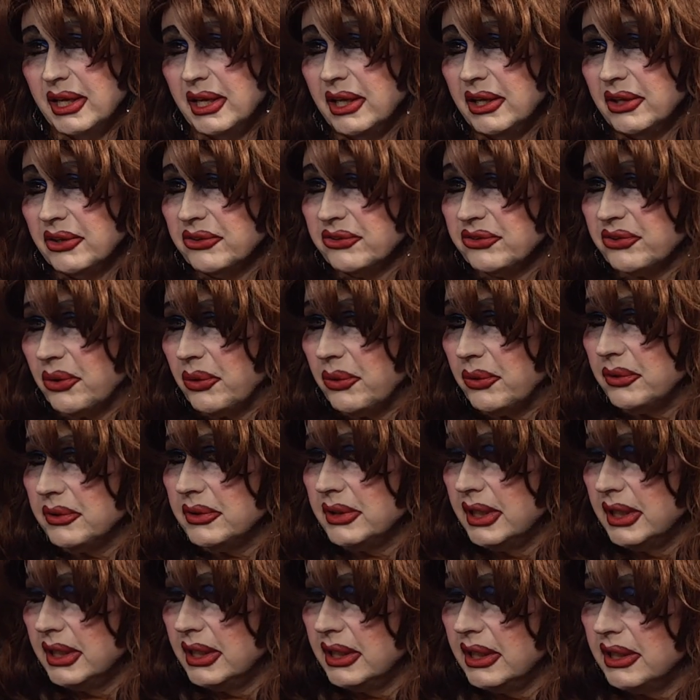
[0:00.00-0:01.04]
So
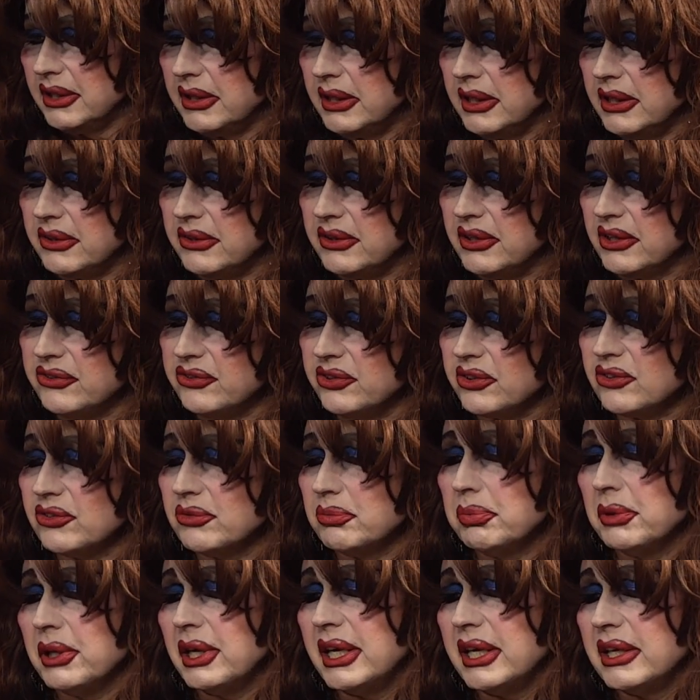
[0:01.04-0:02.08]
this
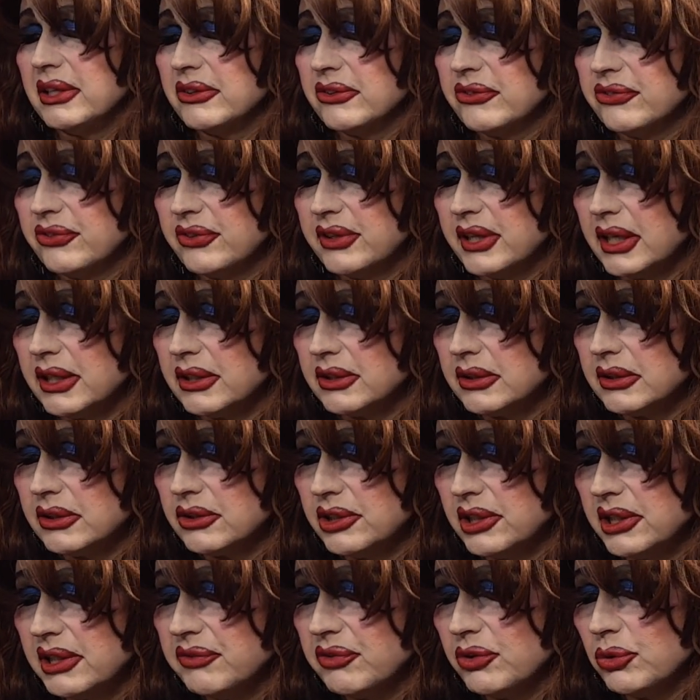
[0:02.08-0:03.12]
explains that to
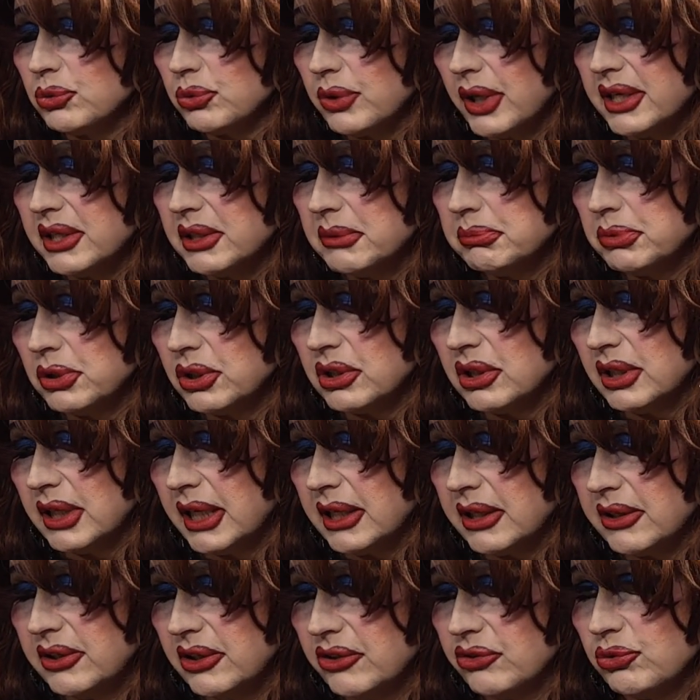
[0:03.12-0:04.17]
even write a book like
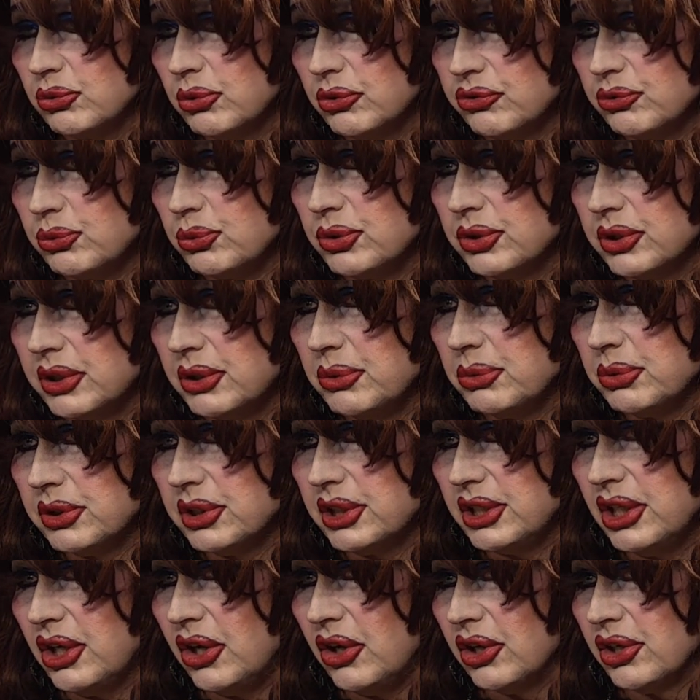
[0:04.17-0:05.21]
this was really, really
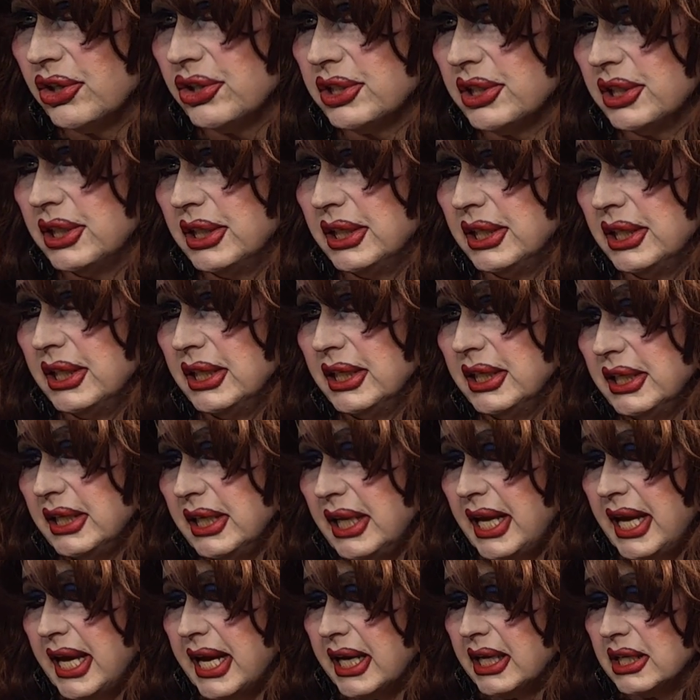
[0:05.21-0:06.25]
hard.
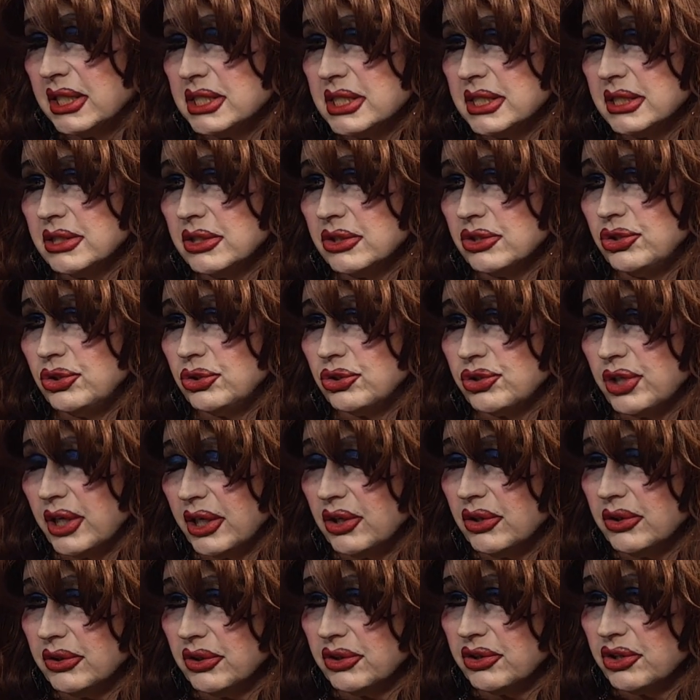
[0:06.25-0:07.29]
And to
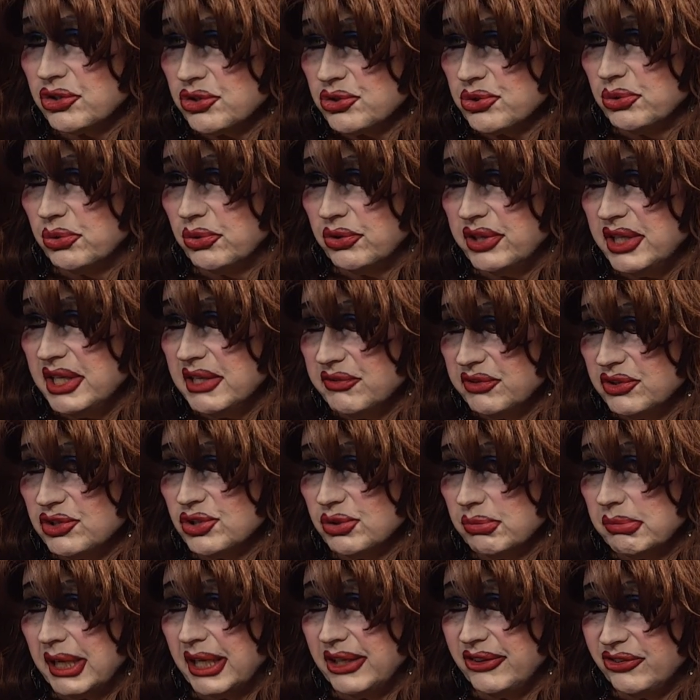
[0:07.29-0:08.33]
tell the truth even to
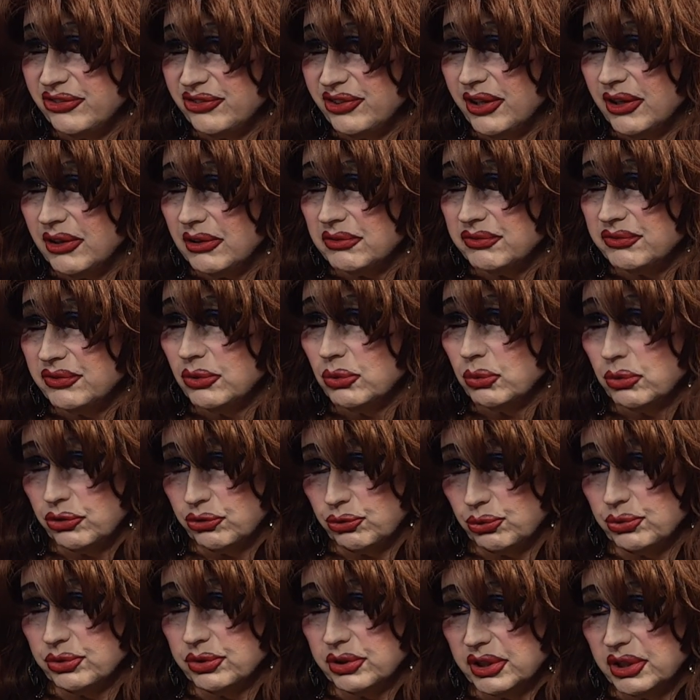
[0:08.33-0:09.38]
myself was
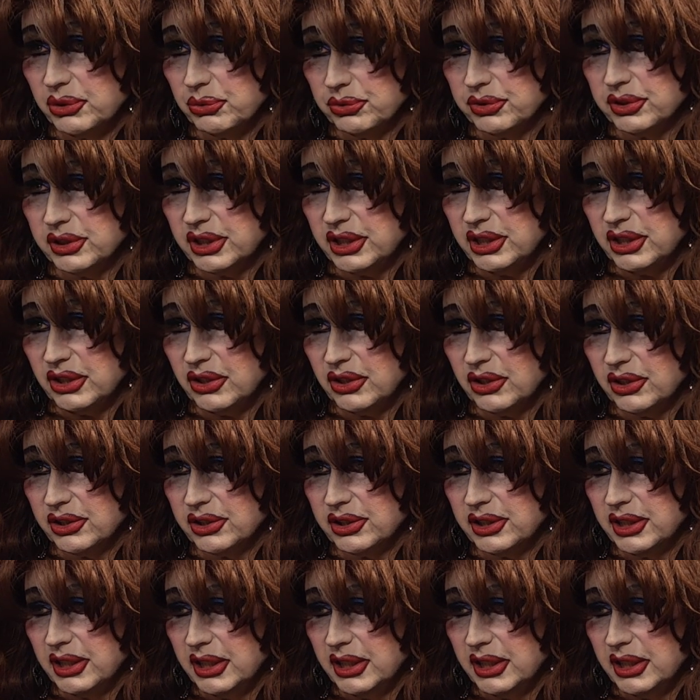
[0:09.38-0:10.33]
really, really hard.